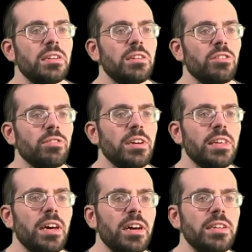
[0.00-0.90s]

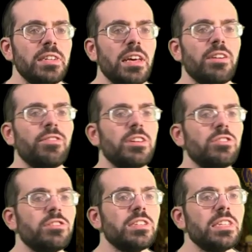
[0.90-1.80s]
gorillas, elephants,
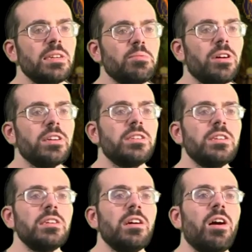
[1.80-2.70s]
or zebras.
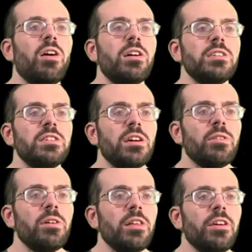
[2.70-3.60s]
Also,
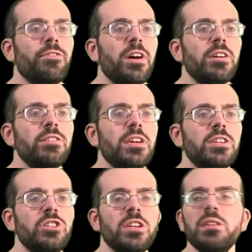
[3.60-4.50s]
the final
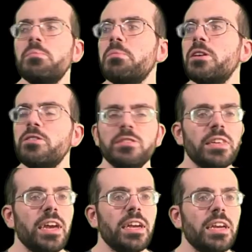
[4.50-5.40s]
dungeon, Mirror
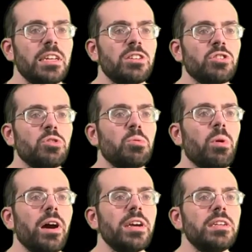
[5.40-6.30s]
Lake, is
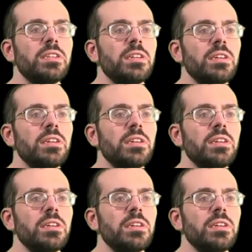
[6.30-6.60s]
quite